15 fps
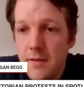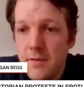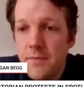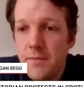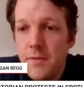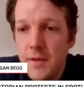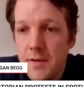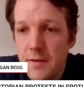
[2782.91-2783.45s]

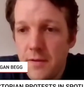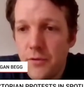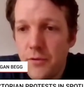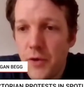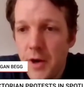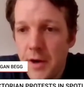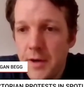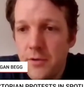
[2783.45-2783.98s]
is a
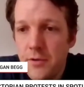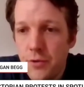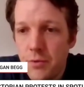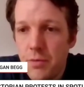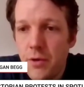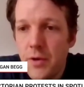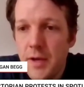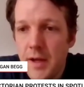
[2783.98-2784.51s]
very good
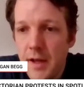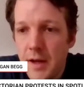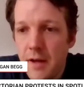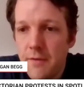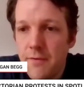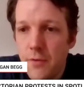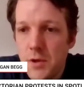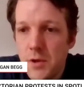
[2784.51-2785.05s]
point, and
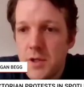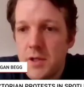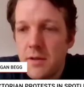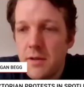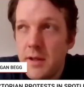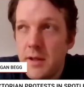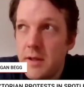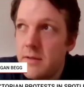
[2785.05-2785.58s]

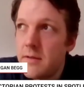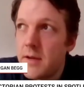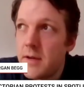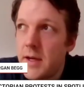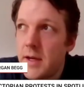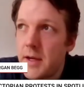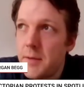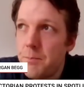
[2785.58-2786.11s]
unfortunately,
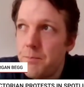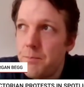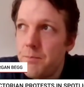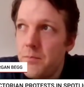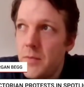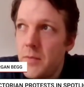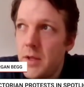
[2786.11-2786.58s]
one